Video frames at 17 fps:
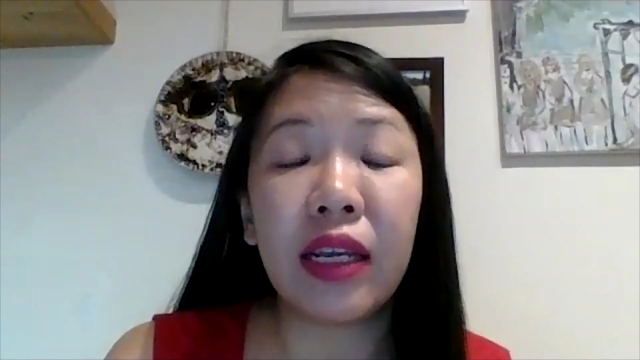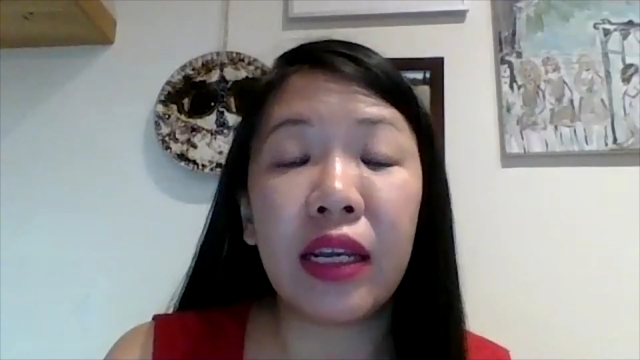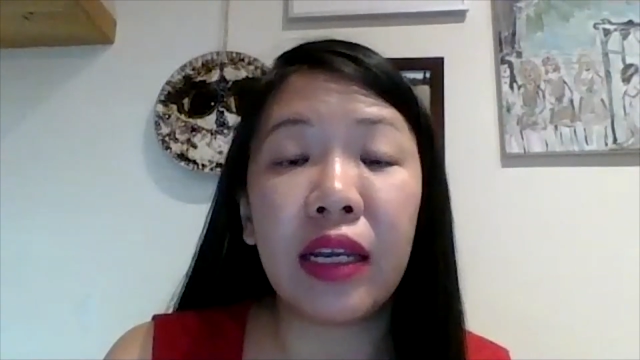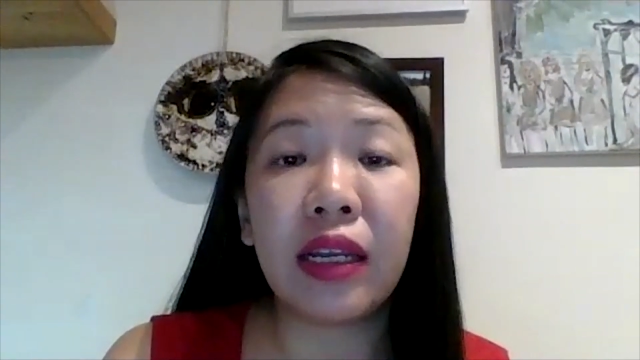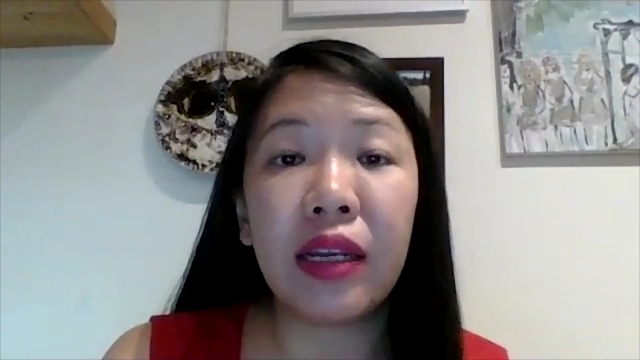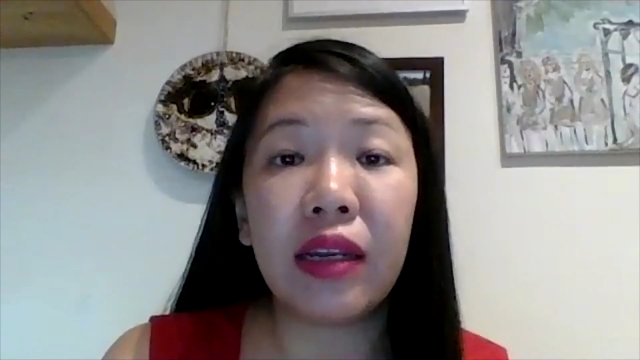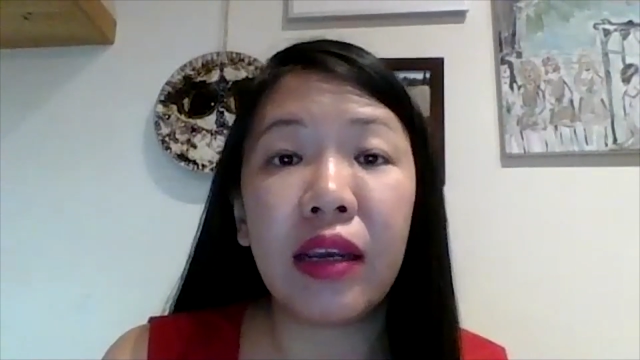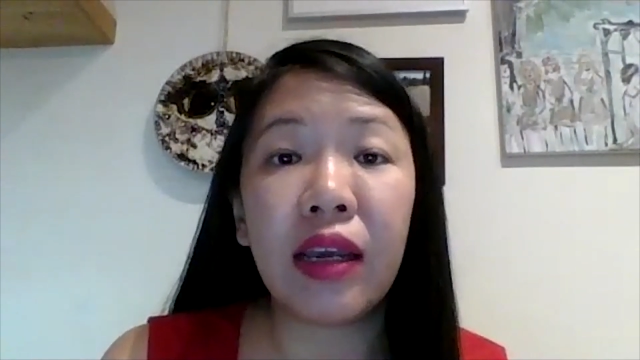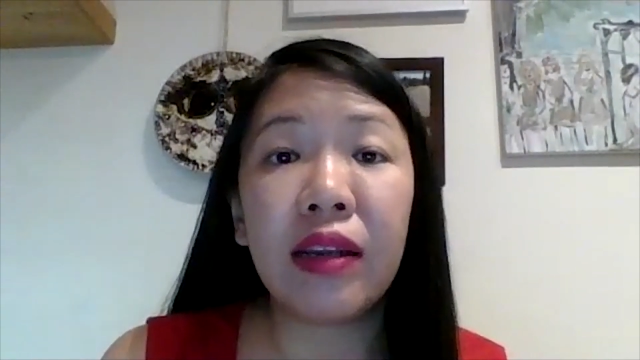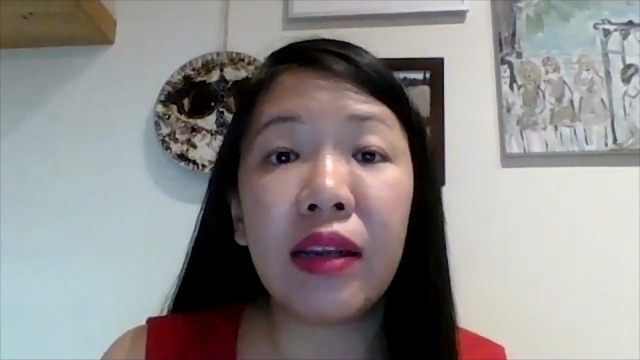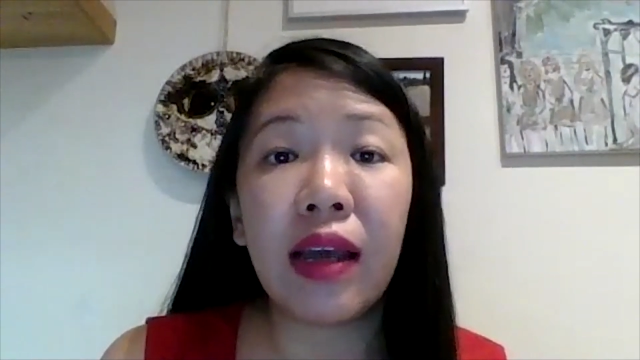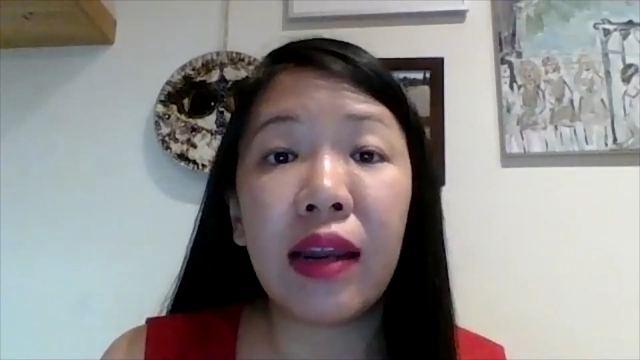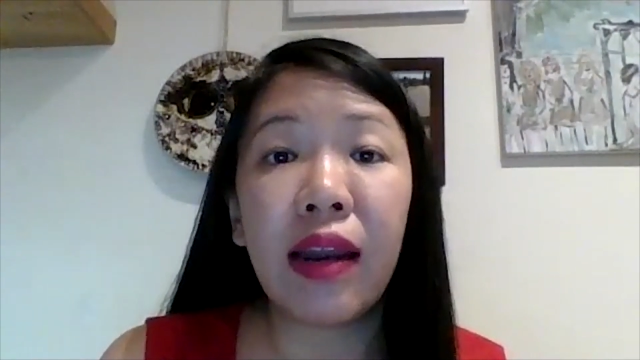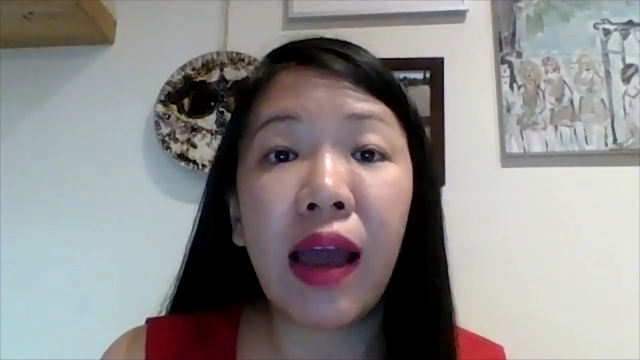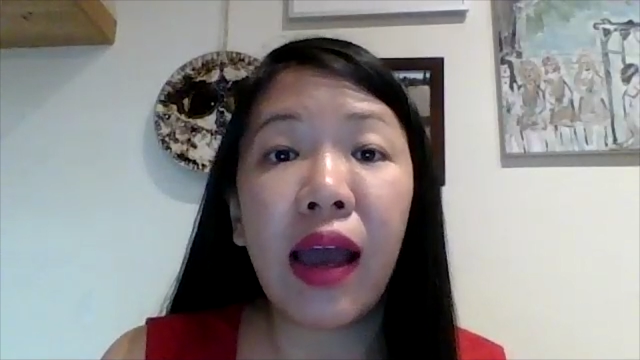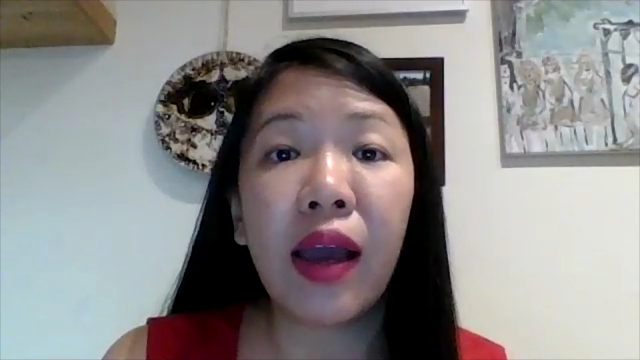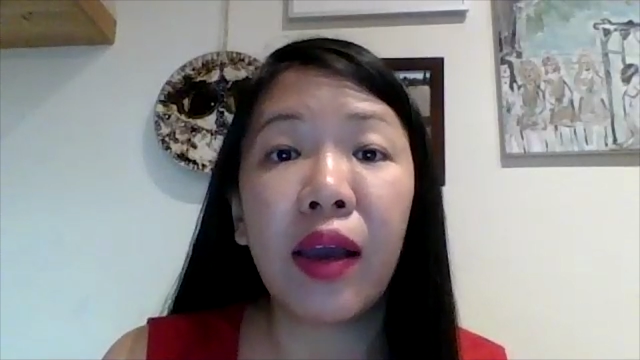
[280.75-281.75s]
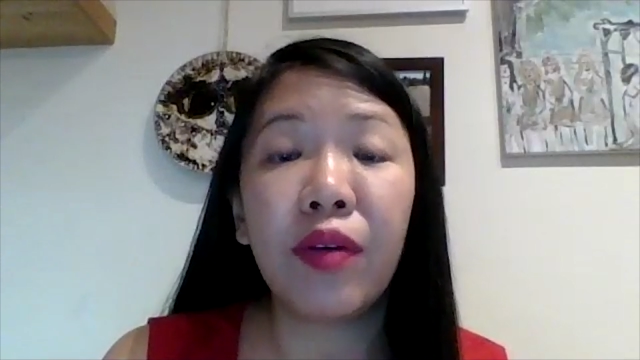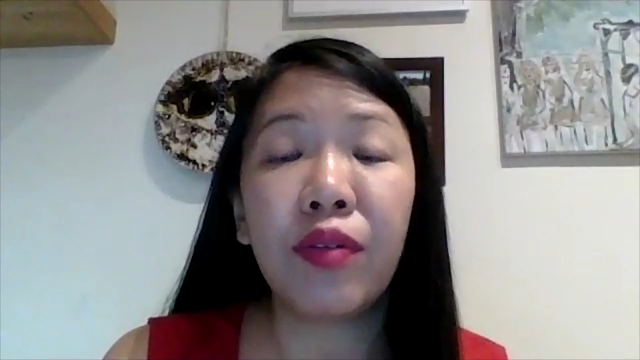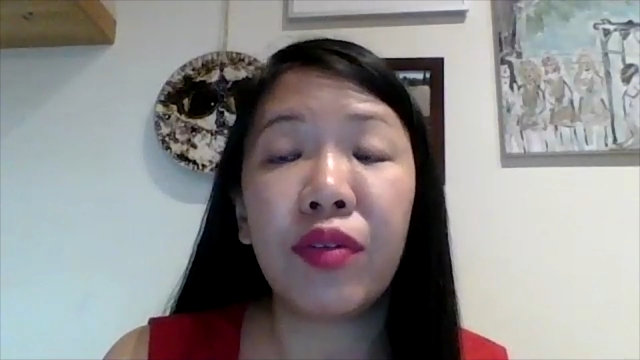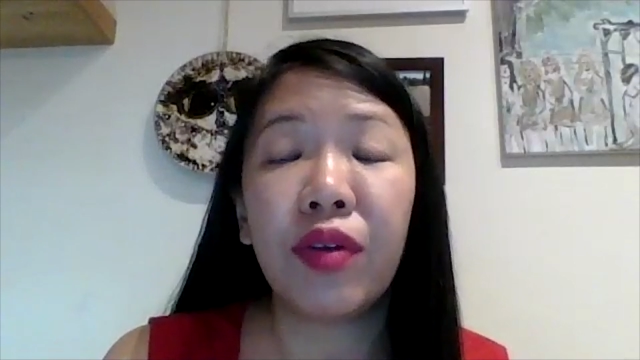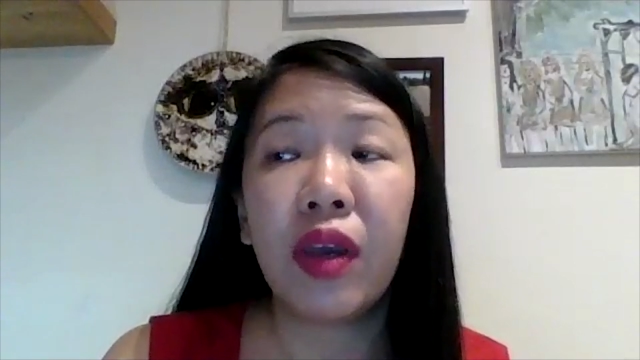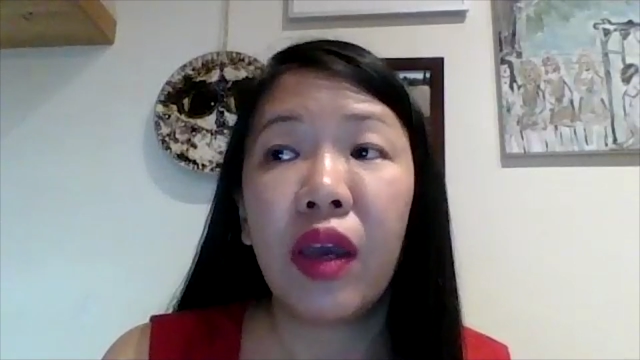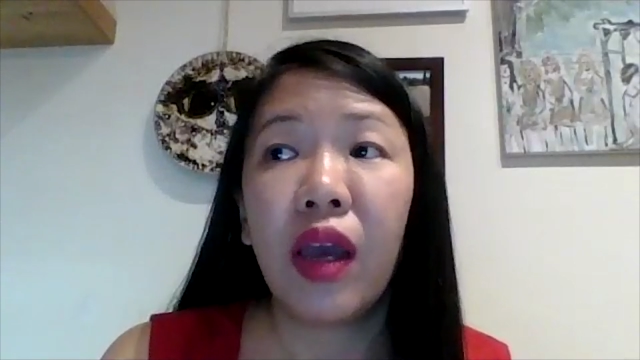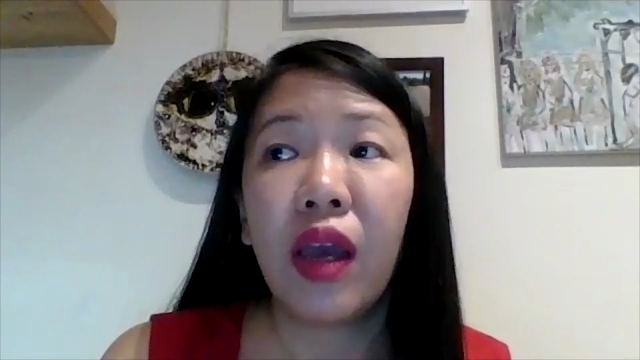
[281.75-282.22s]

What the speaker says: in their lives,